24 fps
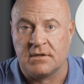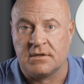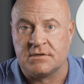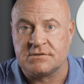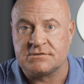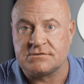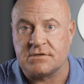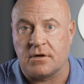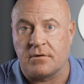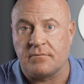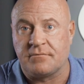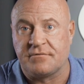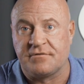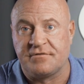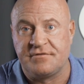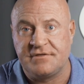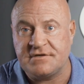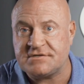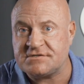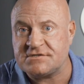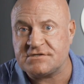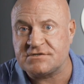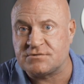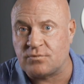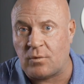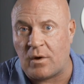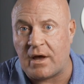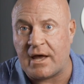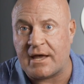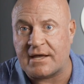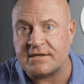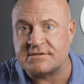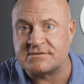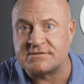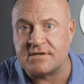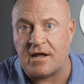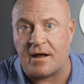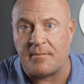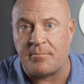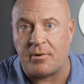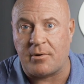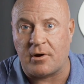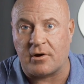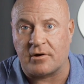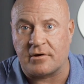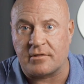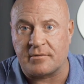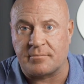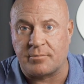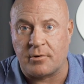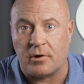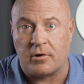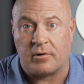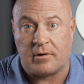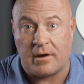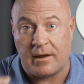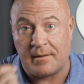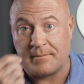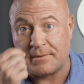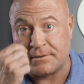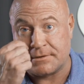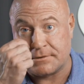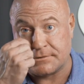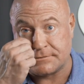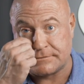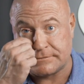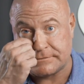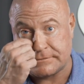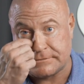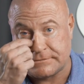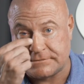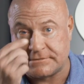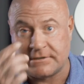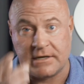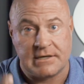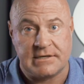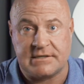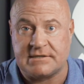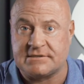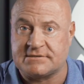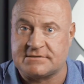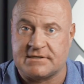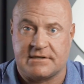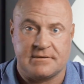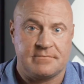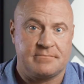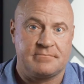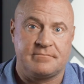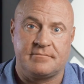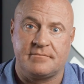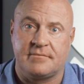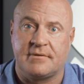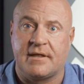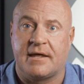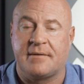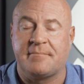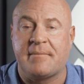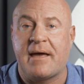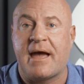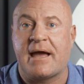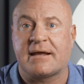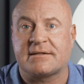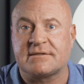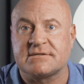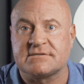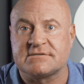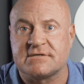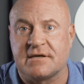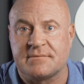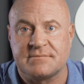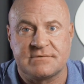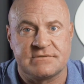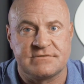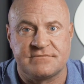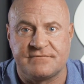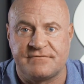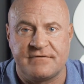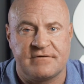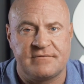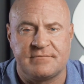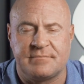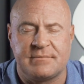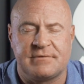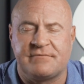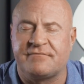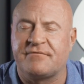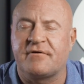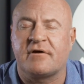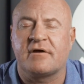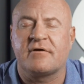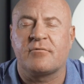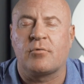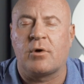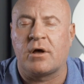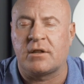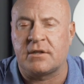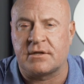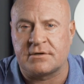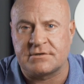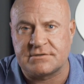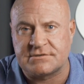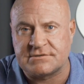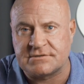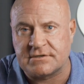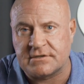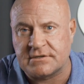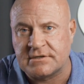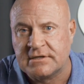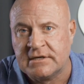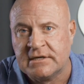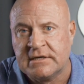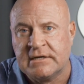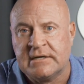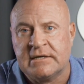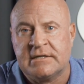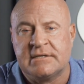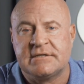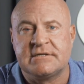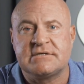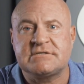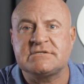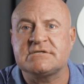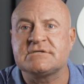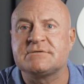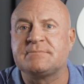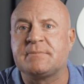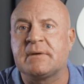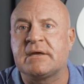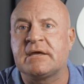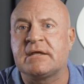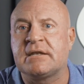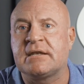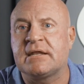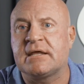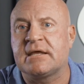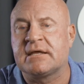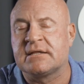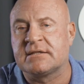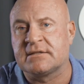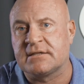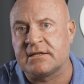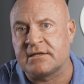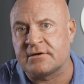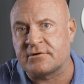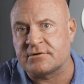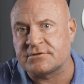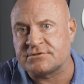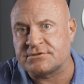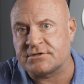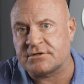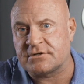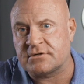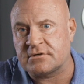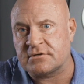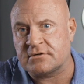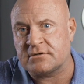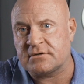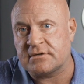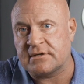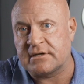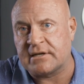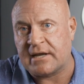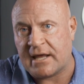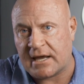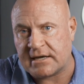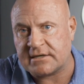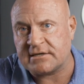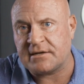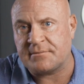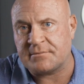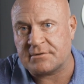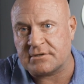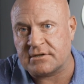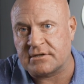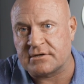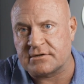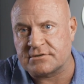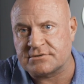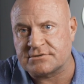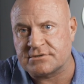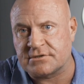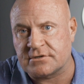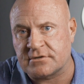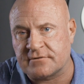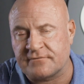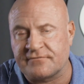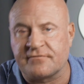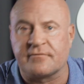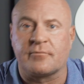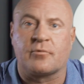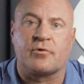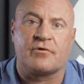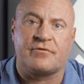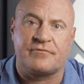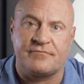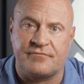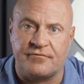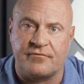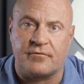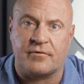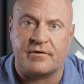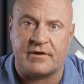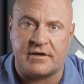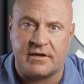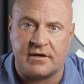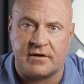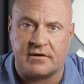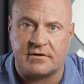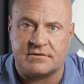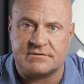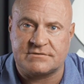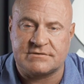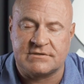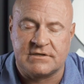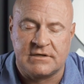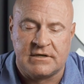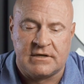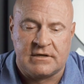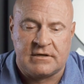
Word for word: So this is why it's not part of the program, and there's studies that back this up. This has been very well understood. This has been in literature, in academic literature, for more than 40 years.